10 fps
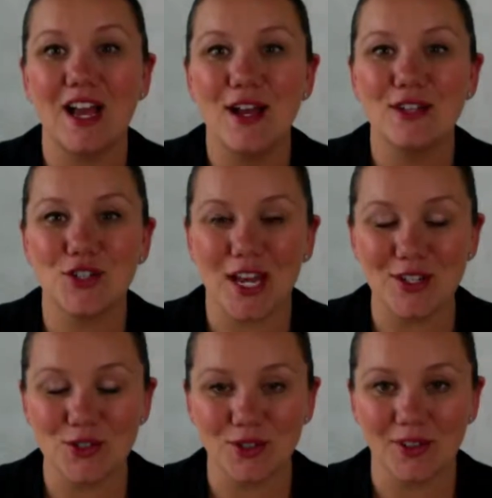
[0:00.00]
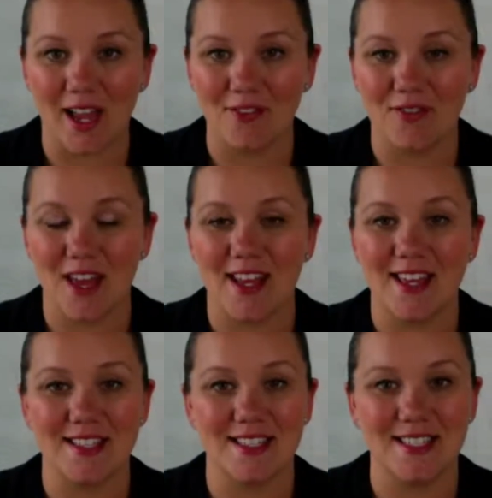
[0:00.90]
change your life, and it
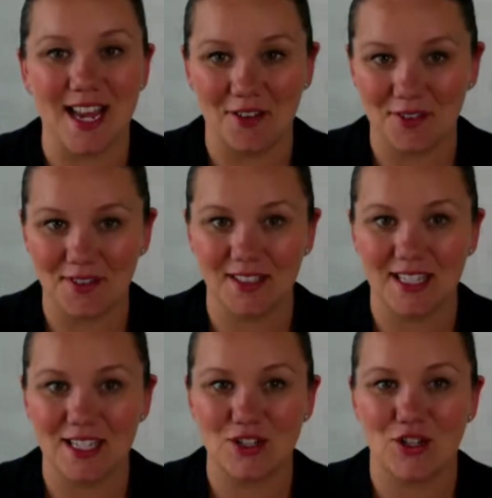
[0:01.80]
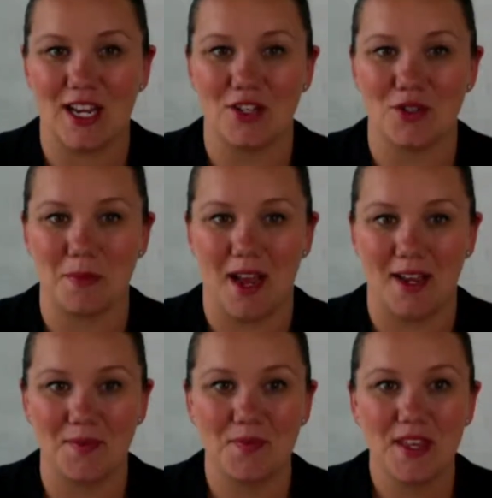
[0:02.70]
has definitely changed
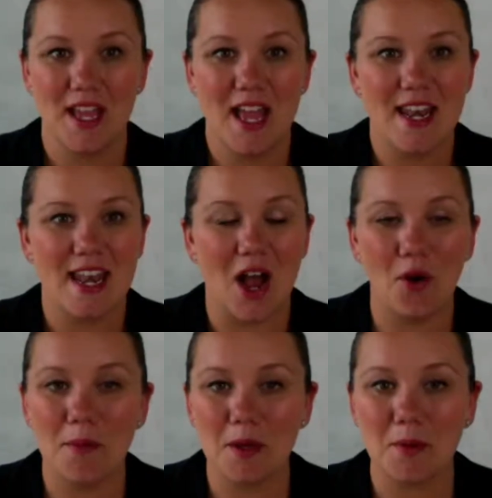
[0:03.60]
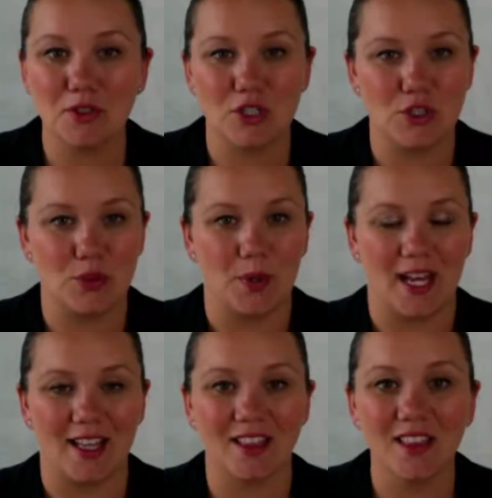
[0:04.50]
mine. Now I'm able to do what
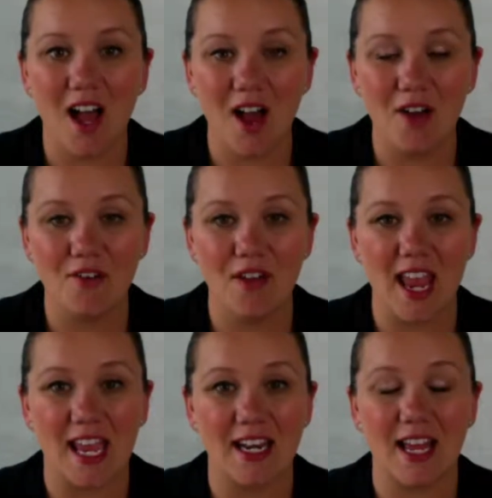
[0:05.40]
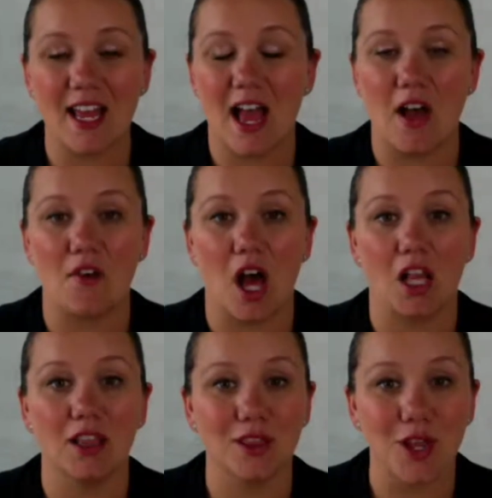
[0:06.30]
I love, and I have a
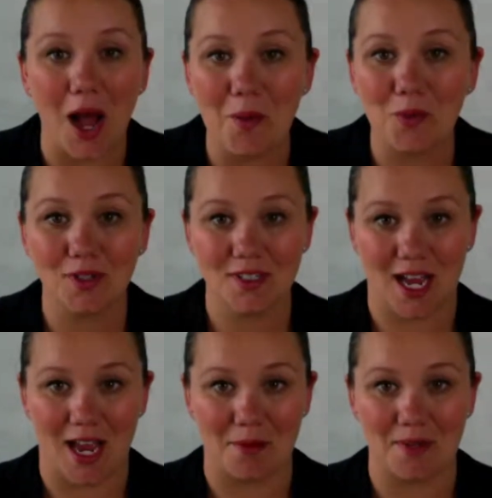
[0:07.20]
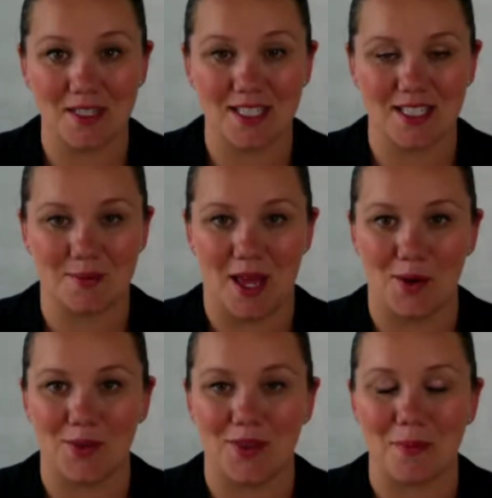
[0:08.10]
lot more time to
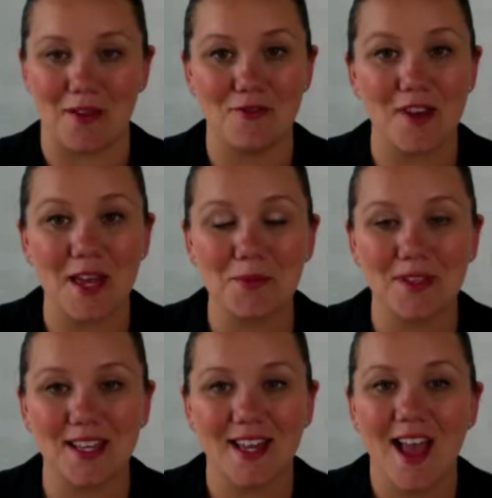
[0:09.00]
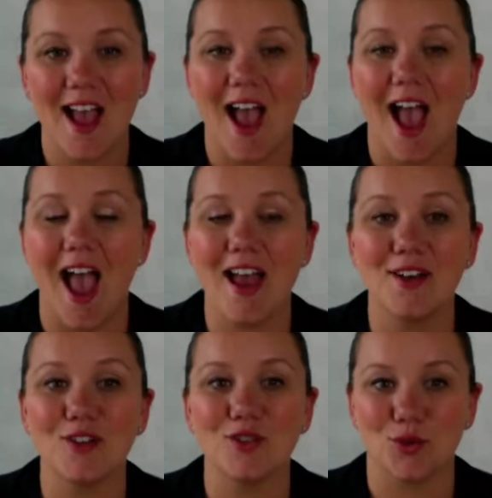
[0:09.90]
spend with my family
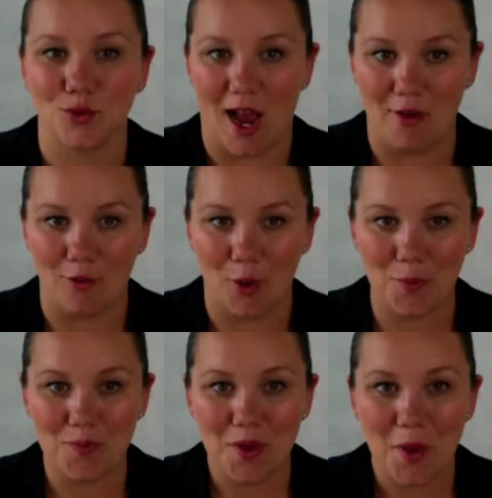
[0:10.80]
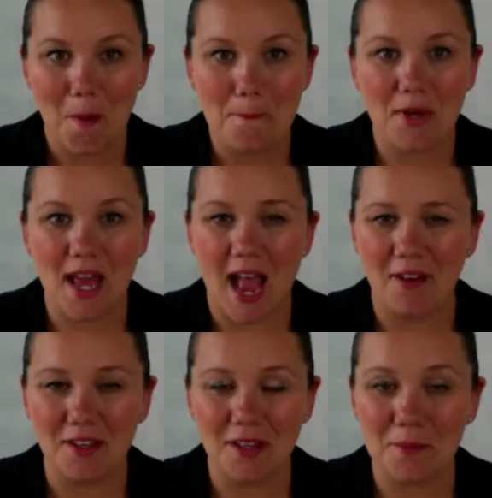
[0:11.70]
and travel. But
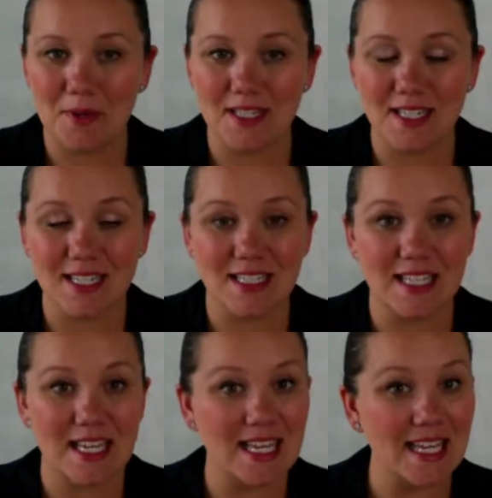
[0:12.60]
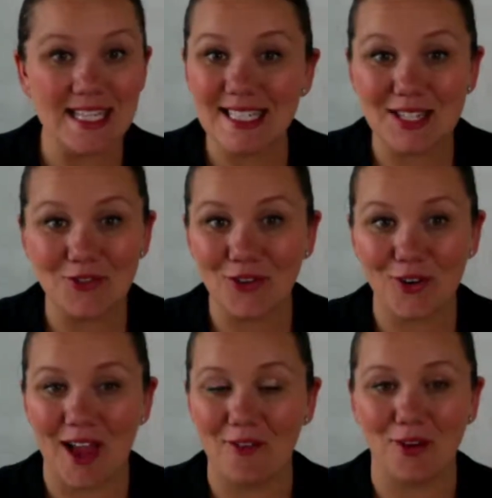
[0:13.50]
having a business isn't
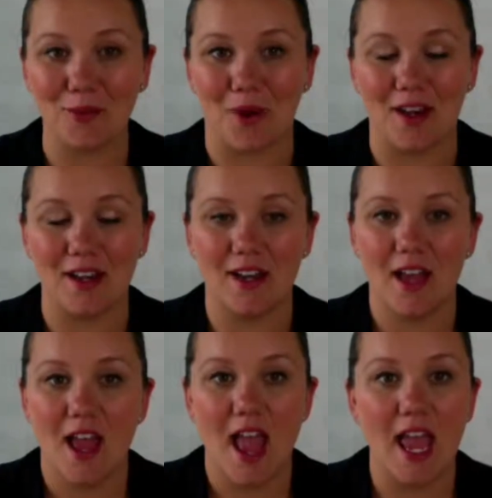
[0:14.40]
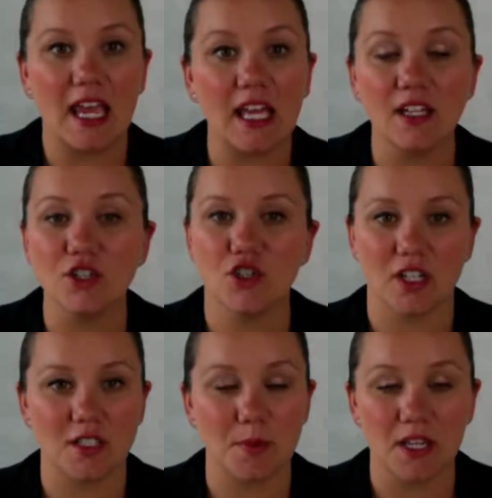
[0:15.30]
for everyone. And
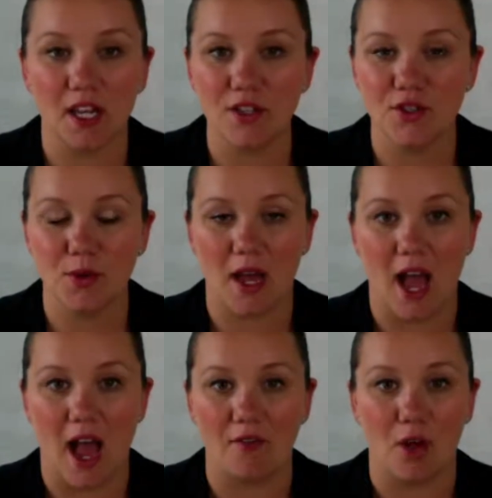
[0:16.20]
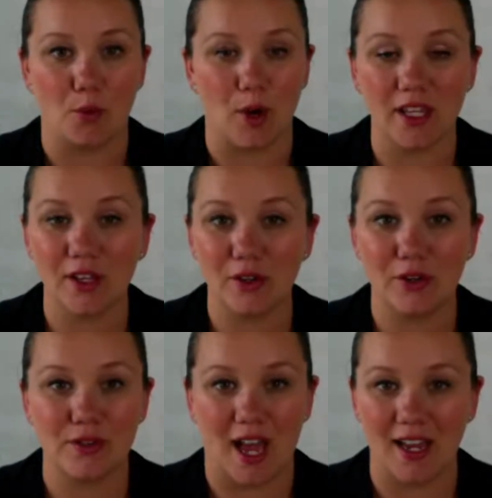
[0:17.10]
just because you have a regular
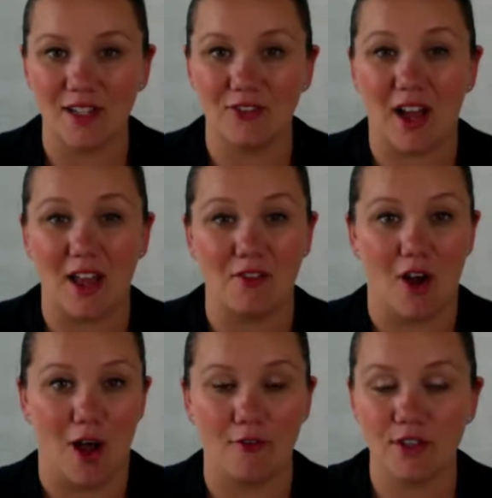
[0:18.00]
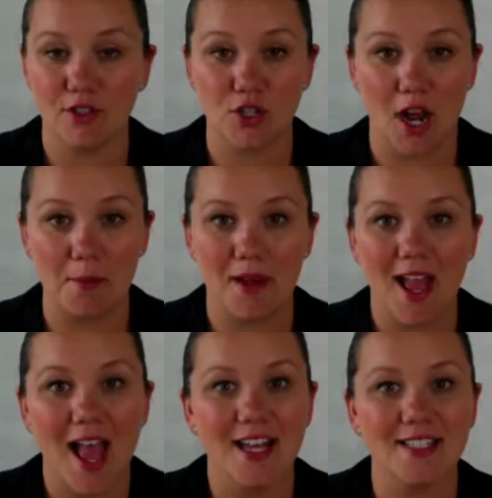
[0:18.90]
9 to 5 office job
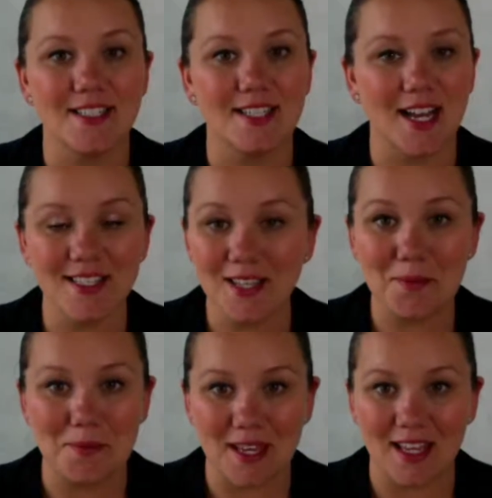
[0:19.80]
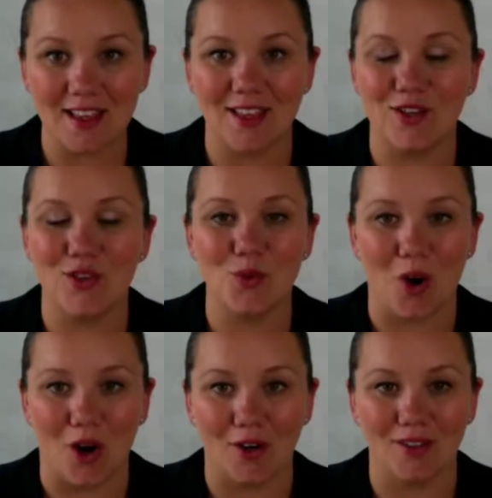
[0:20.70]
doesn't mean that you
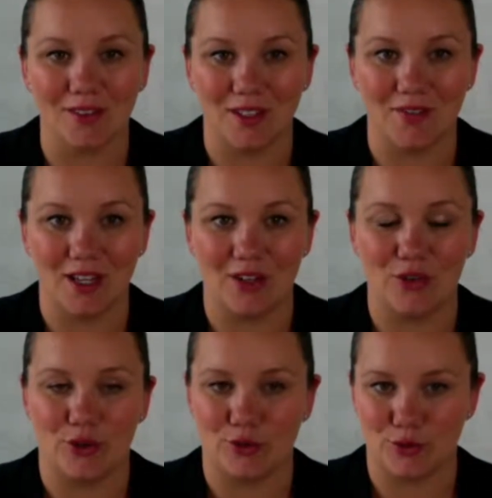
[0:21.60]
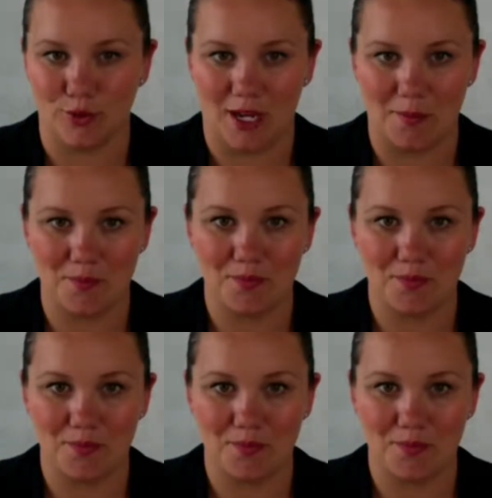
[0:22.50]
aren't living your dream.